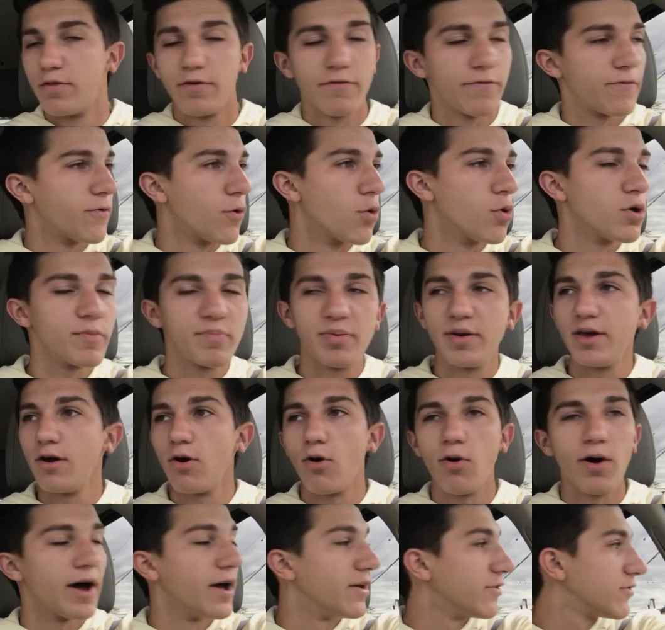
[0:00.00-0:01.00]
Ford
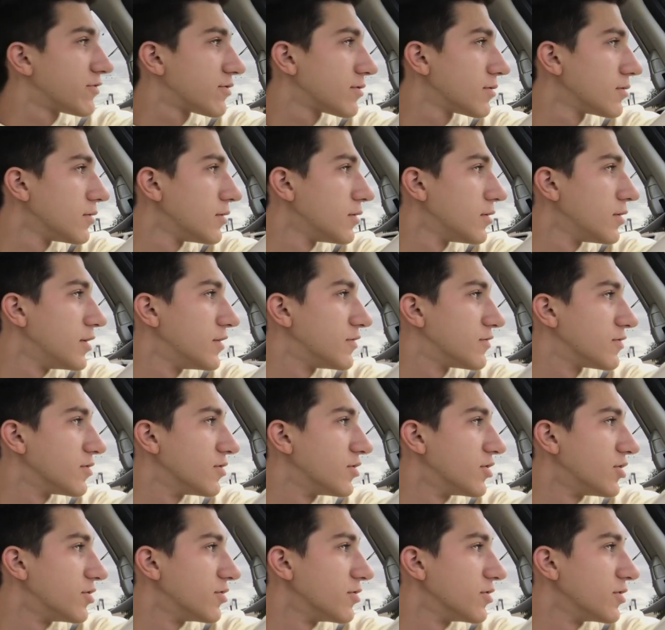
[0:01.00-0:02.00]
POS is
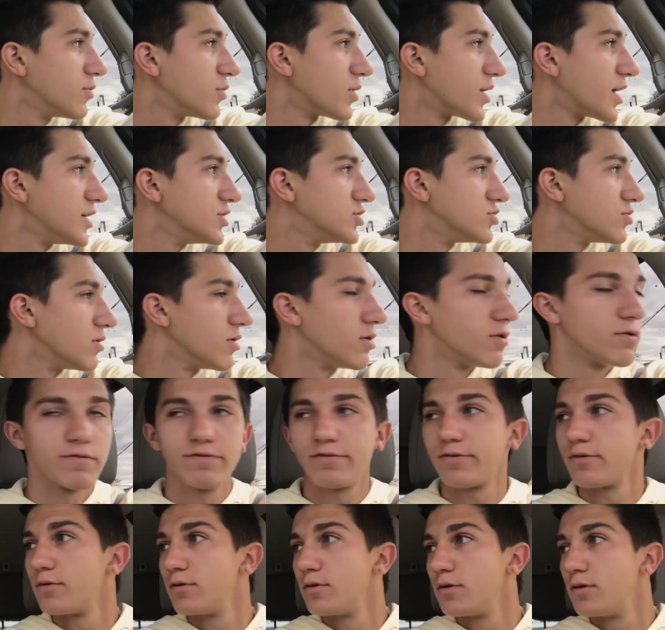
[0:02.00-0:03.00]
literally what I drove.
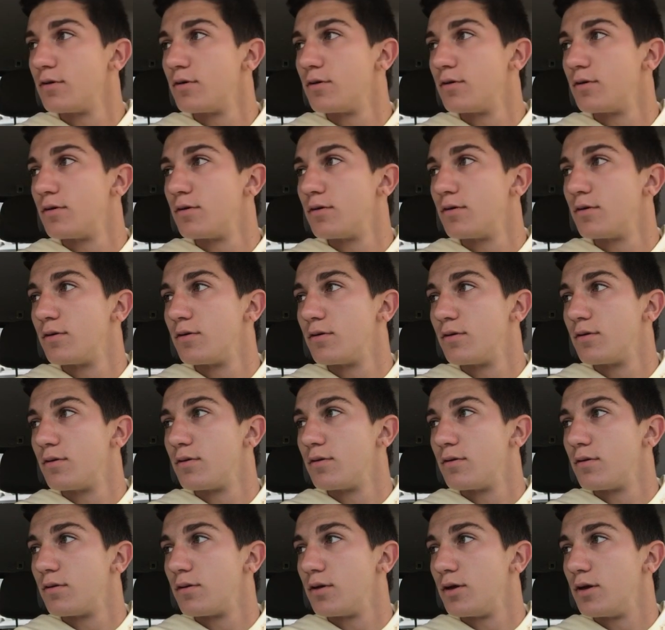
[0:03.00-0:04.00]

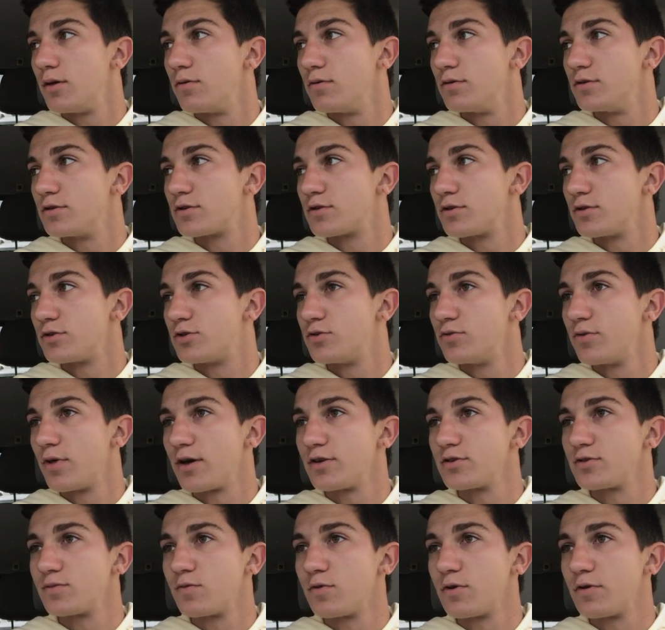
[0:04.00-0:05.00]
It was a
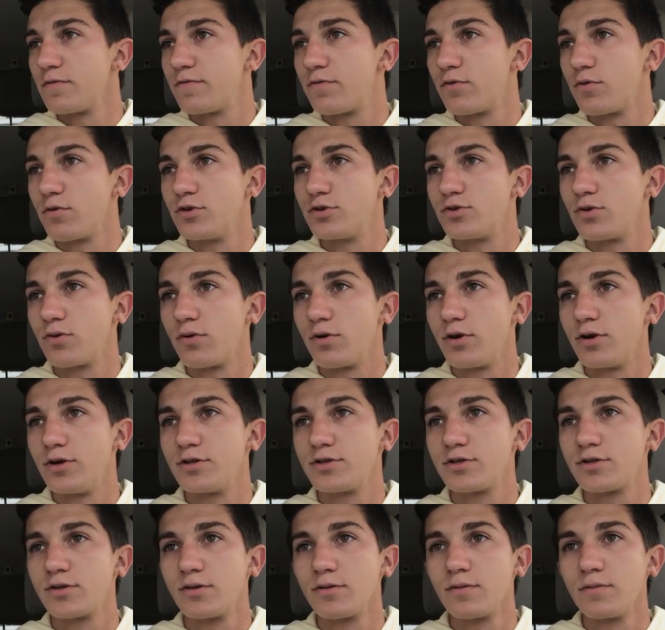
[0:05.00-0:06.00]
2001 Ford
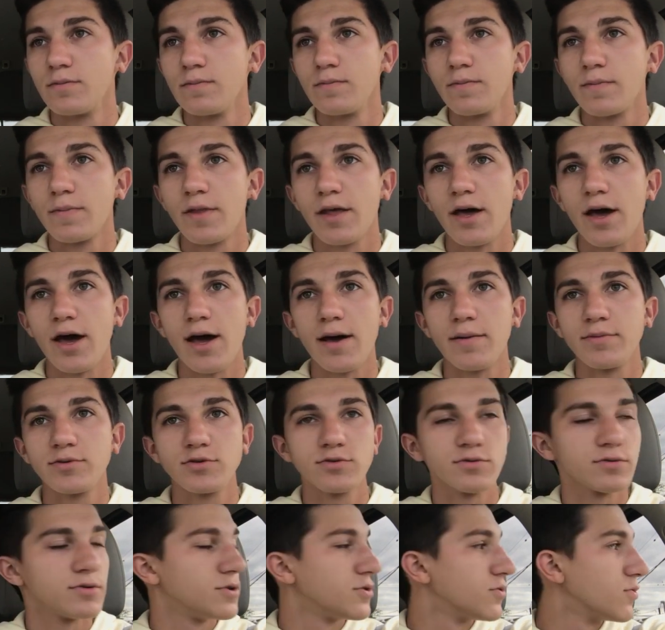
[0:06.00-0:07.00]
Taurus,
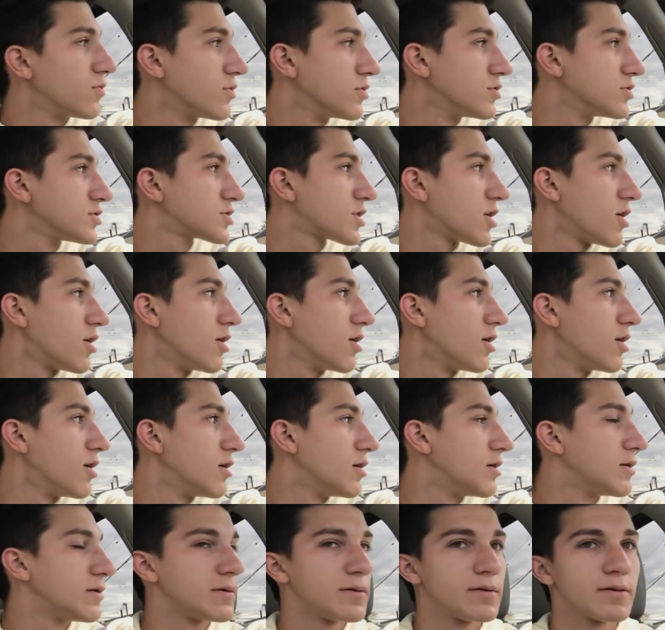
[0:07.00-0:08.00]
absolutely the worst
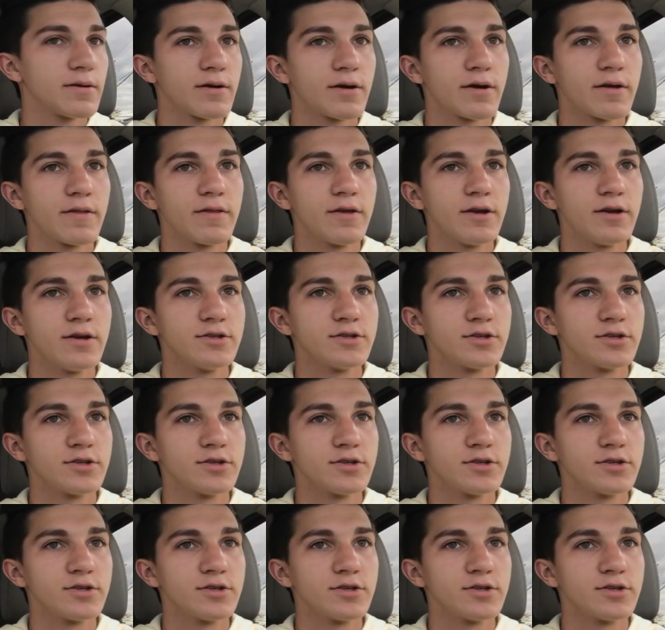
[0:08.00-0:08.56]
car in the